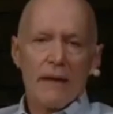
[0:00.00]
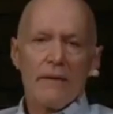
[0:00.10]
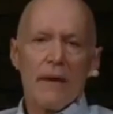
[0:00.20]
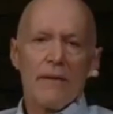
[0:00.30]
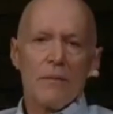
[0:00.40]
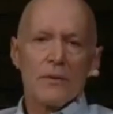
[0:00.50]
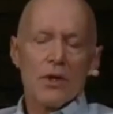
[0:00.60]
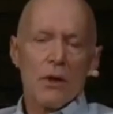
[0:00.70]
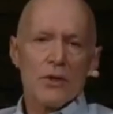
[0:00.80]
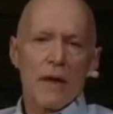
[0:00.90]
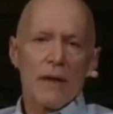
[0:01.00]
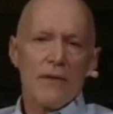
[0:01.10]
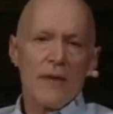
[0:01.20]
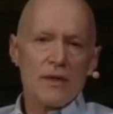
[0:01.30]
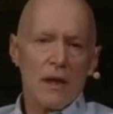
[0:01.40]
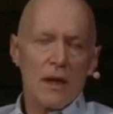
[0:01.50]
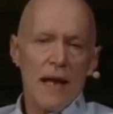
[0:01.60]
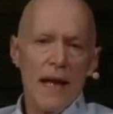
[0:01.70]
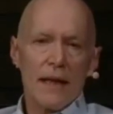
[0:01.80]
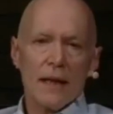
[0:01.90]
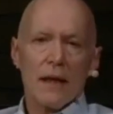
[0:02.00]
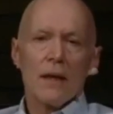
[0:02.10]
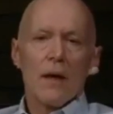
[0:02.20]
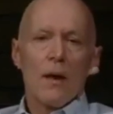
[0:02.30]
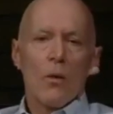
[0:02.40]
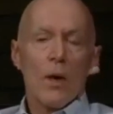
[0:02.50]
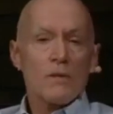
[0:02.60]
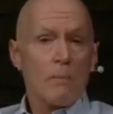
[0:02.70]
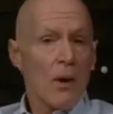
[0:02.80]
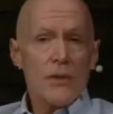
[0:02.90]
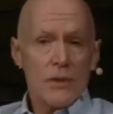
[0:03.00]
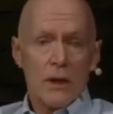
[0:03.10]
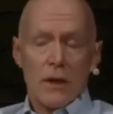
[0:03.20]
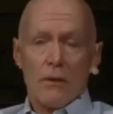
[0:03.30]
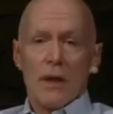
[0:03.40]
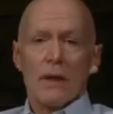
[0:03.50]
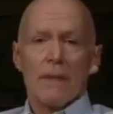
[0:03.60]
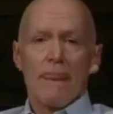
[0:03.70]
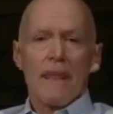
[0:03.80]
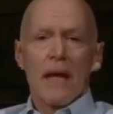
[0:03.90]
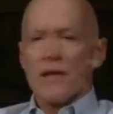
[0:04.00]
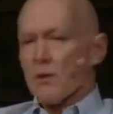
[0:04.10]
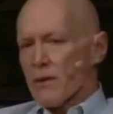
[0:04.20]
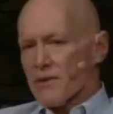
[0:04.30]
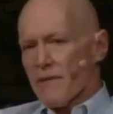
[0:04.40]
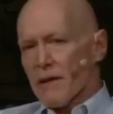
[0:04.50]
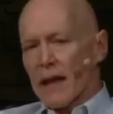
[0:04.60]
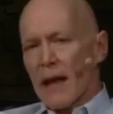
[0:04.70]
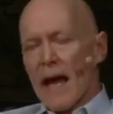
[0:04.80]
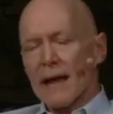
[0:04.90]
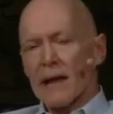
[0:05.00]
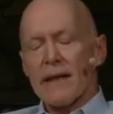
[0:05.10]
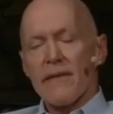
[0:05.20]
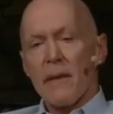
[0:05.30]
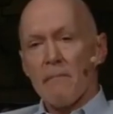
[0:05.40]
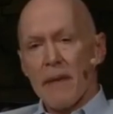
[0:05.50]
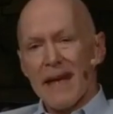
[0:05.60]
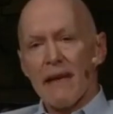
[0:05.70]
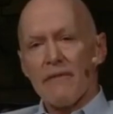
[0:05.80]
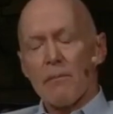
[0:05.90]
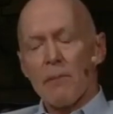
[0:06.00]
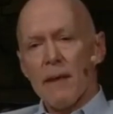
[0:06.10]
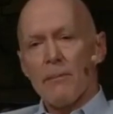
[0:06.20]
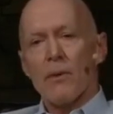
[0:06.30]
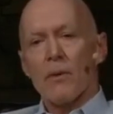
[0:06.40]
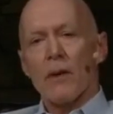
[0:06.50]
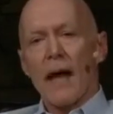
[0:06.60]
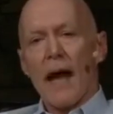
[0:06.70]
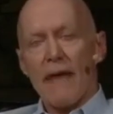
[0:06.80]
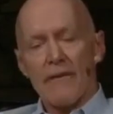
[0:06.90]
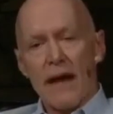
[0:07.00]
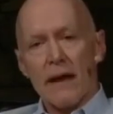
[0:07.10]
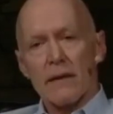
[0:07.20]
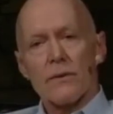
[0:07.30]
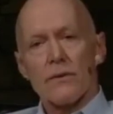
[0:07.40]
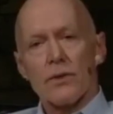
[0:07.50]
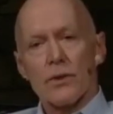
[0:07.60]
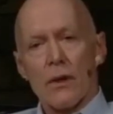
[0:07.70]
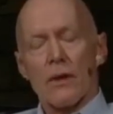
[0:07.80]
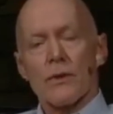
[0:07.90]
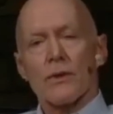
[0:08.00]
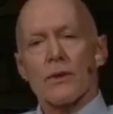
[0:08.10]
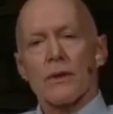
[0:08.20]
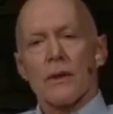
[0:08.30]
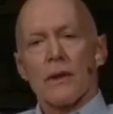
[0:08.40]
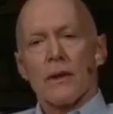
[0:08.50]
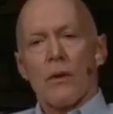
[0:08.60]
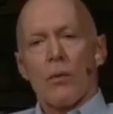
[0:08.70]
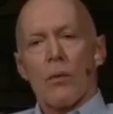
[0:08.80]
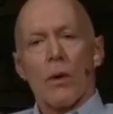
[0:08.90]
that the church at Thessalonica was persecuted. So it's very likely that many of the people at that church were